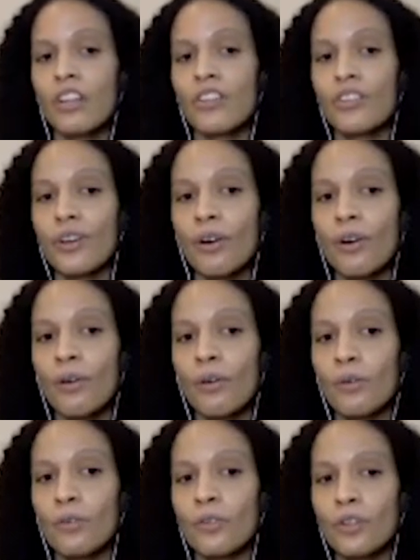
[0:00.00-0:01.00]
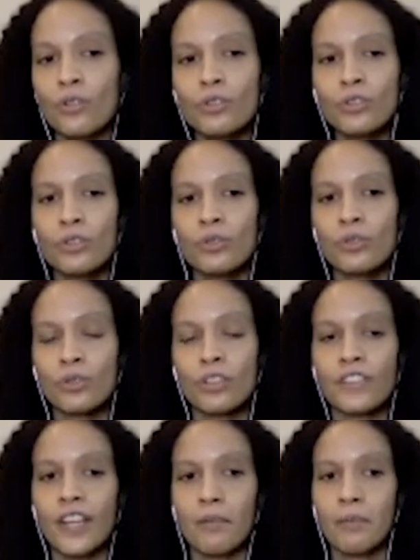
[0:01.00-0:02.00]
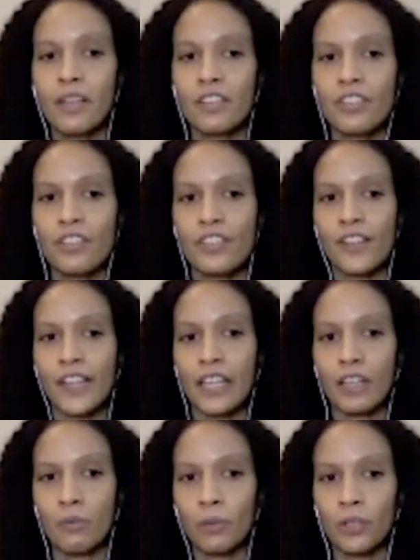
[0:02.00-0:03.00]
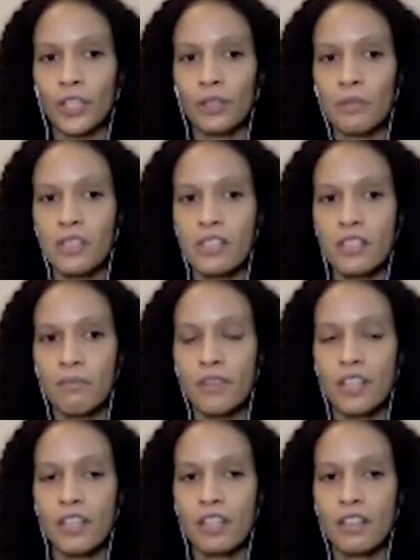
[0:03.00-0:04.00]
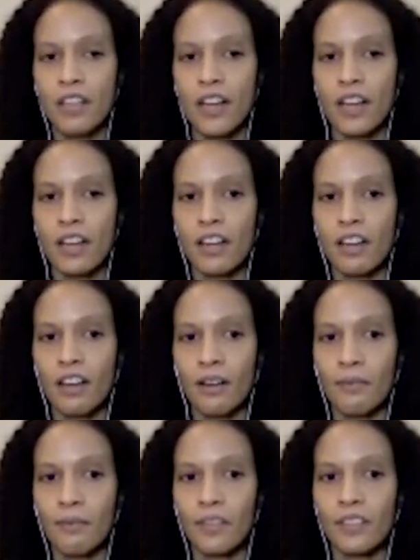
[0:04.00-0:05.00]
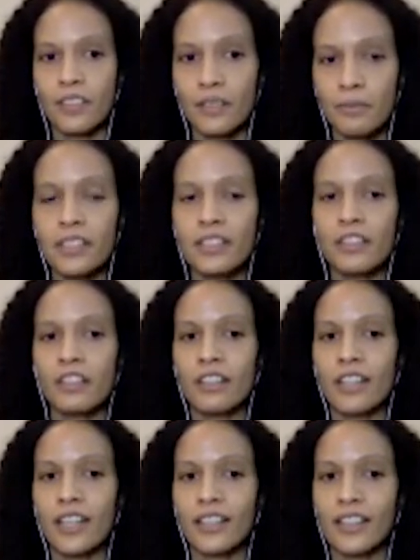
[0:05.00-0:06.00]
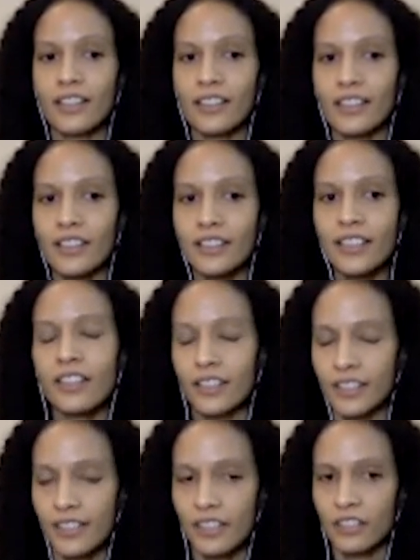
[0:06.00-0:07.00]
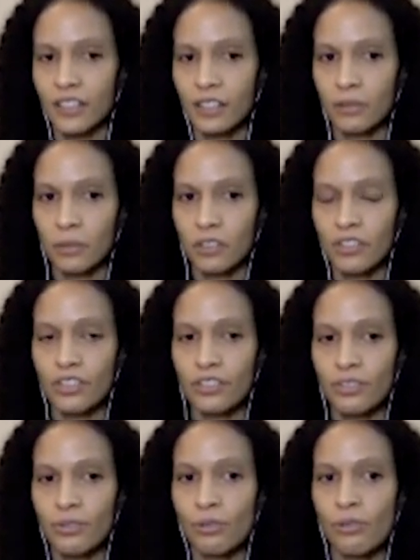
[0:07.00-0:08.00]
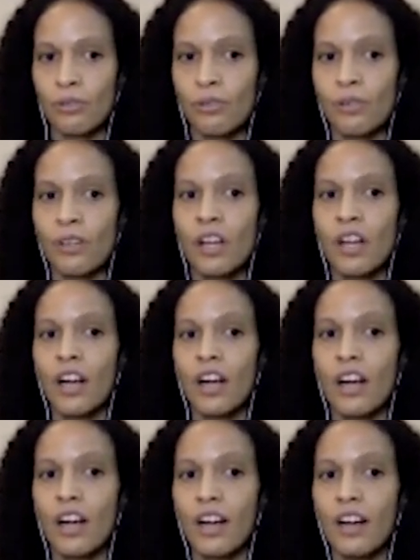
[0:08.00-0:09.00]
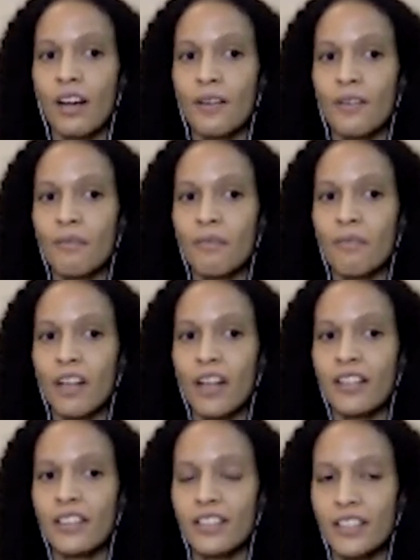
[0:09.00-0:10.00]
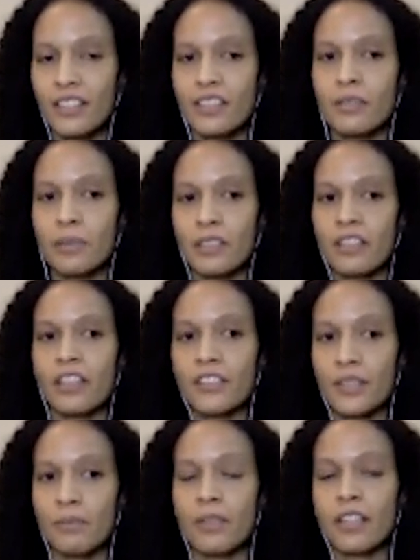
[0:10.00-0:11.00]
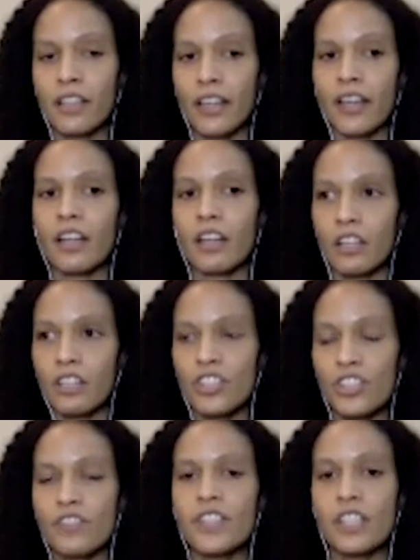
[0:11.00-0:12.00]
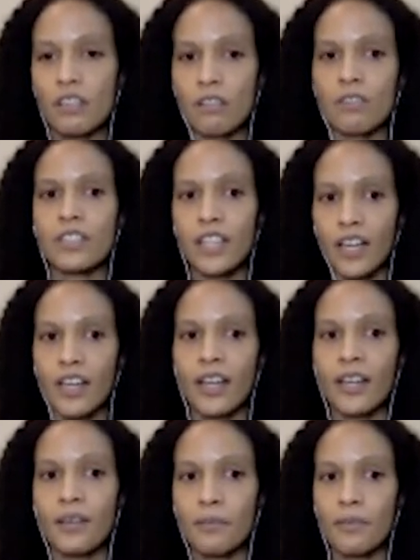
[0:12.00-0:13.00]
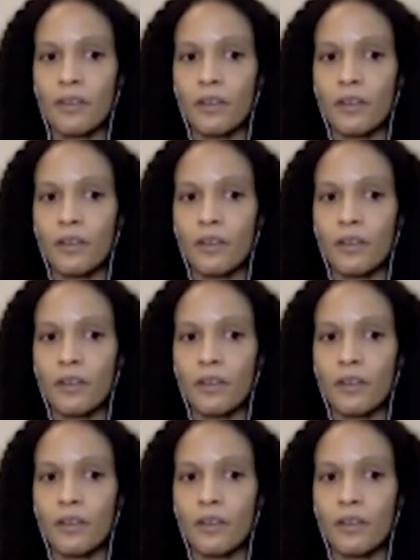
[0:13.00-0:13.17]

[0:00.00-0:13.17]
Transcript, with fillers: So those two sort of combinations, like working with something that is immaterial, that is not necessarily in the worker's control, and the sensibility of something like shifting over time